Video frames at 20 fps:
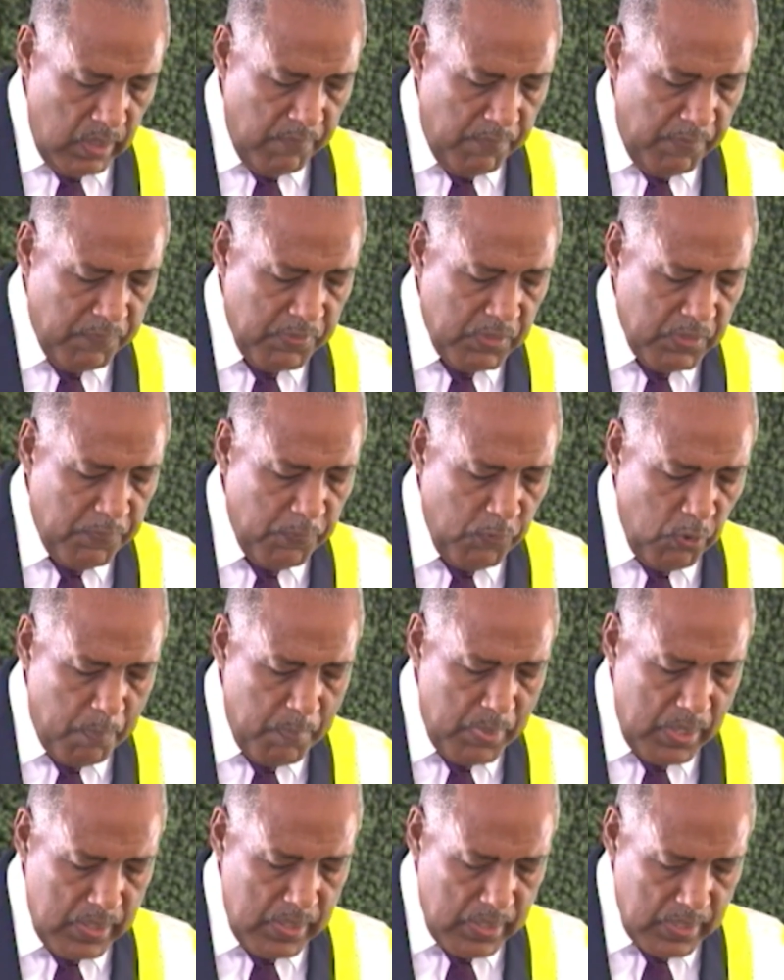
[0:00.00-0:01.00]
54
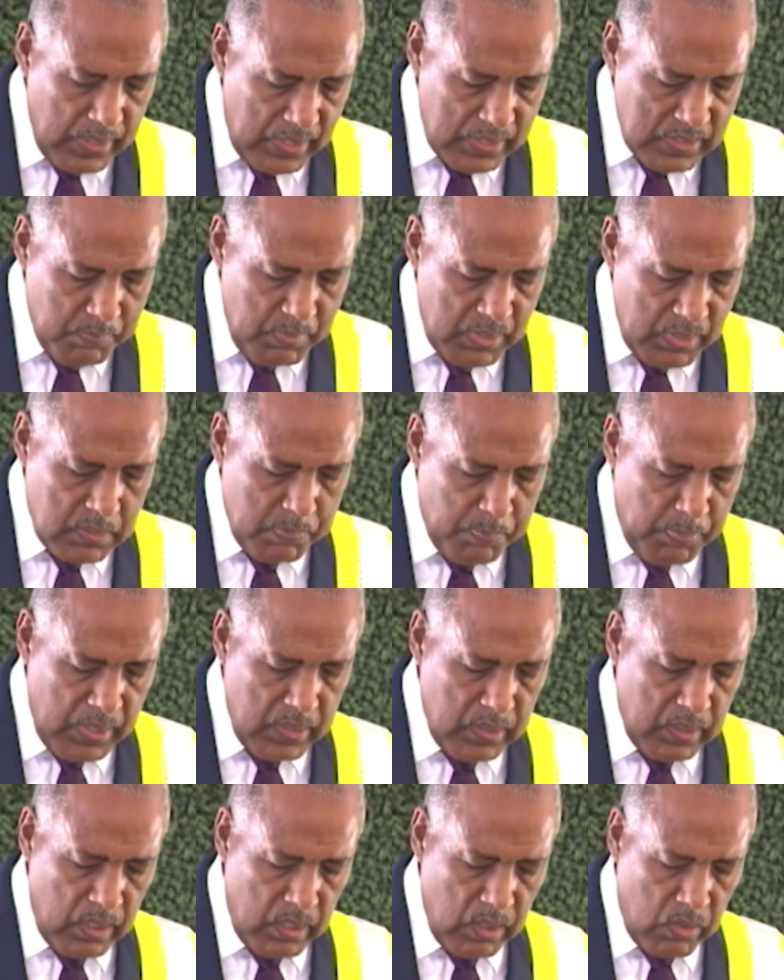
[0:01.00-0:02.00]
million has been
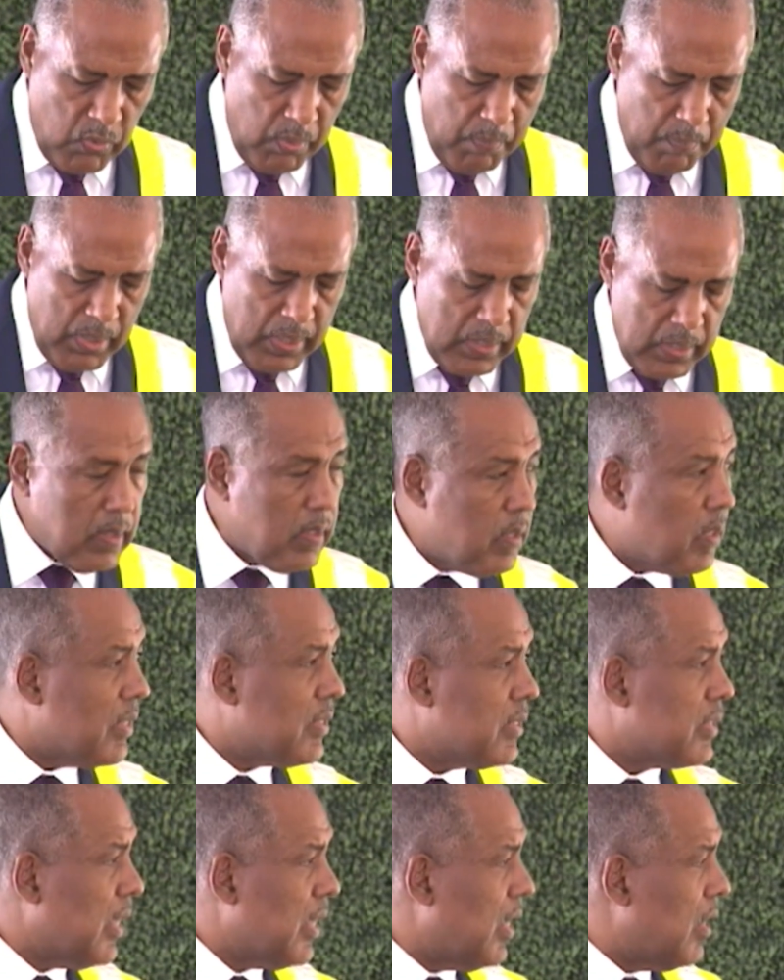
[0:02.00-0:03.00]
spent on equipment,
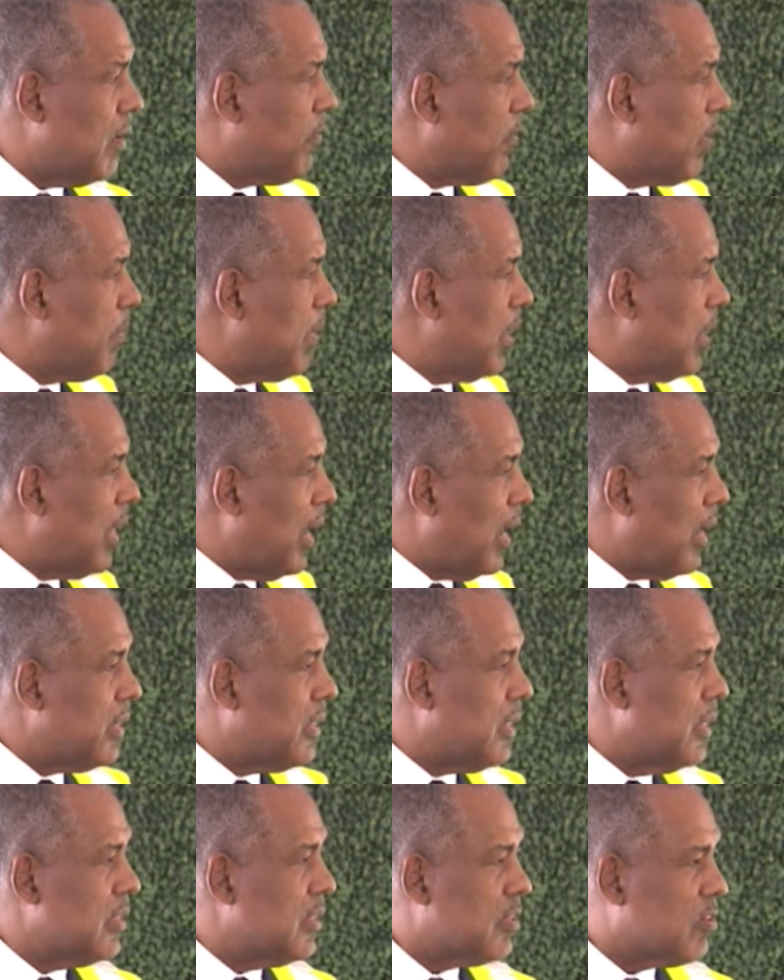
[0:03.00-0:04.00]
aside from the
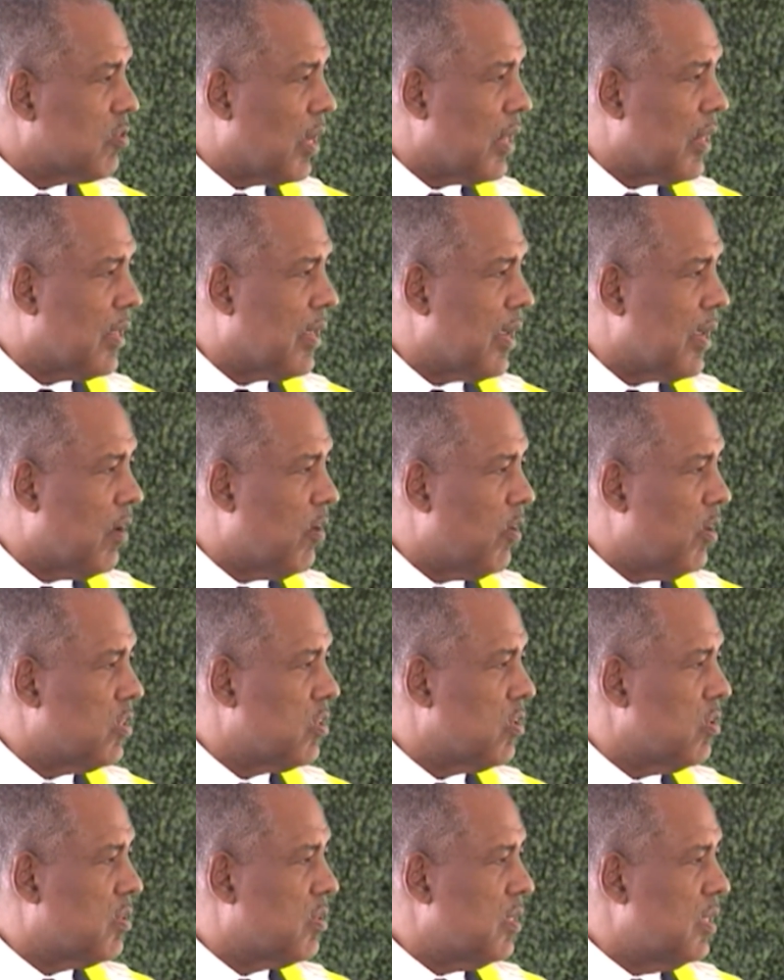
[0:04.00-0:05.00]
19 straddle
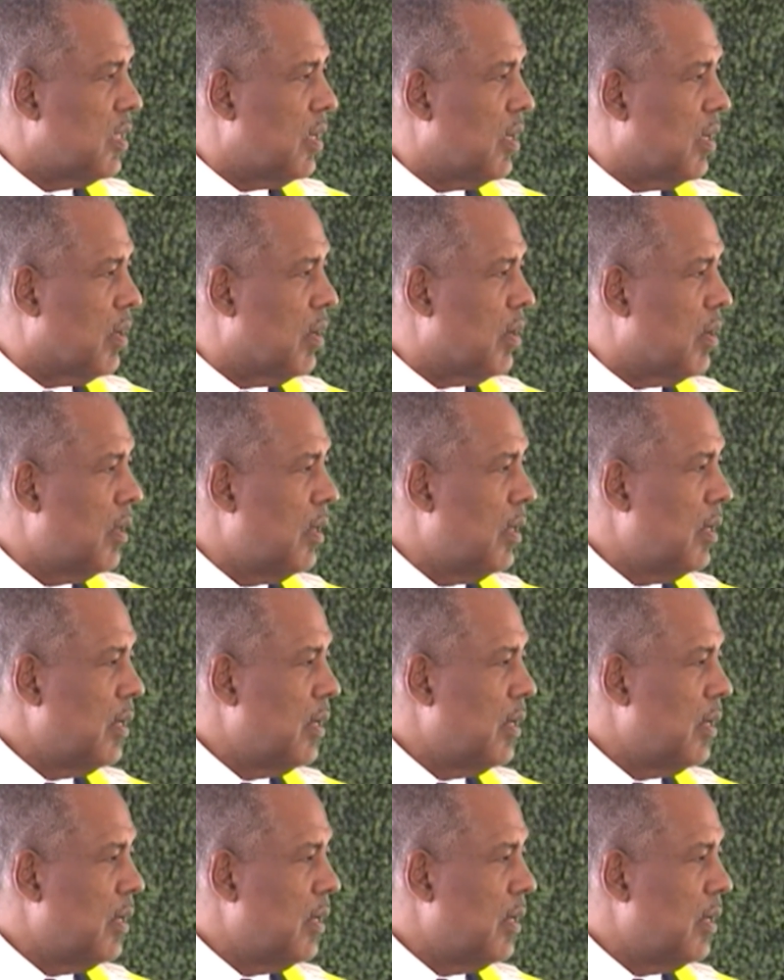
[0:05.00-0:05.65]
carriers you see here.